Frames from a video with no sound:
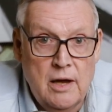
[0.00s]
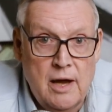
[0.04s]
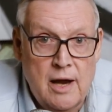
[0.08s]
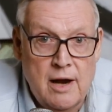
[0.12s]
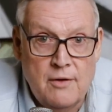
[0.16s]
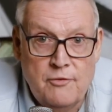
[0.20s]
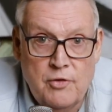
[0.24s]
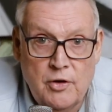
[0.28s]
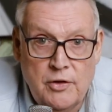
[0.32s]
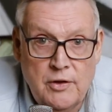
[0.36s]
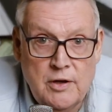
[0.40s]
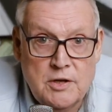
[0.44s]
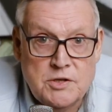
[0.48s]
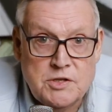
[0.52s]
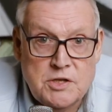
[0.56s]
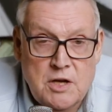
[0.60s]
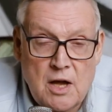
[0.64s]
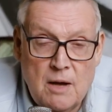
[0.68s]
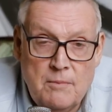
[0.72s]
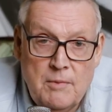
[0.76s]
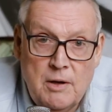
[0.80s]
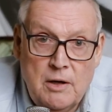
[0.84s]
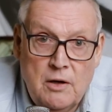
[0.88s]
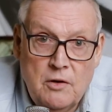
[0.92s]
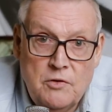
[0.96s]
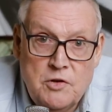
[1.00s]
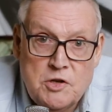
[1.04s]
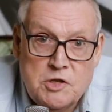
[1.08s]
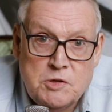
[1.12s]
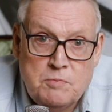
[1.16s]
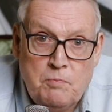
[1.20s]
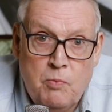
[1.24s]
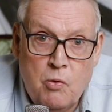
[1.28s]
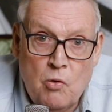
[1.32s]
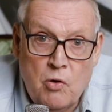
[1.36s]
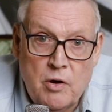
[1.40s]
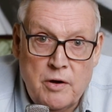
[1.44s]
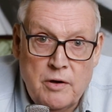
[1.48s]
Everything's coming to this
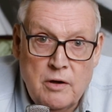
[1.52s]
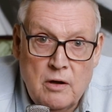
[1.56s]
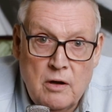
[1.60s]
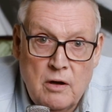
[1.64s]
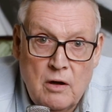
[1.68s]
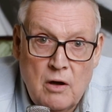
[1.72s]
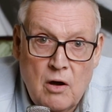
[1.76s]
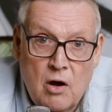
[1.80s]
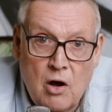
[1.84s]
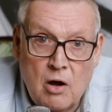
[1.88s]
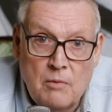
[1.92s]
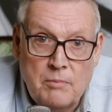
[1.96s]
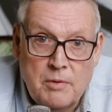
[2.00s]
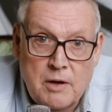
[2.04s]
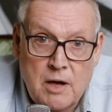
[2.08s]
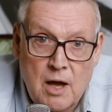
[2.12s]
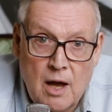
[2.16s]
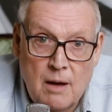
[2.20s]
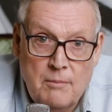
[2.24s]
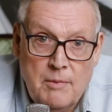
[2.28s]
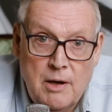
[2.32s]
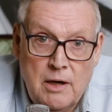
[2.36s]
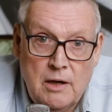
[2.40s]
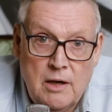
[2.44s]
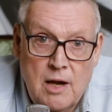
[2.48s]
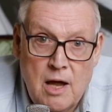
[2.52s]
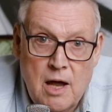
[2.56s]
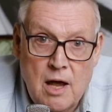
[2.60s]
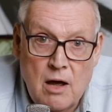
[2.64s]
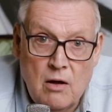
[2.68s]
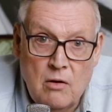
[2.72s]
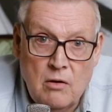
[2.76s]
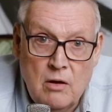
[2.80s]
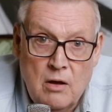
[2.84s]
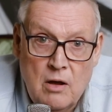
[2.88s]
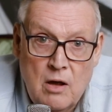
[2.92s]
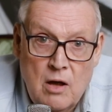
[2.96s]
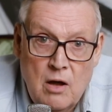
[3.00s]
point. I'm coming
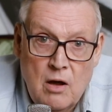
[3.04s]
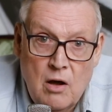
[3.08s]
now.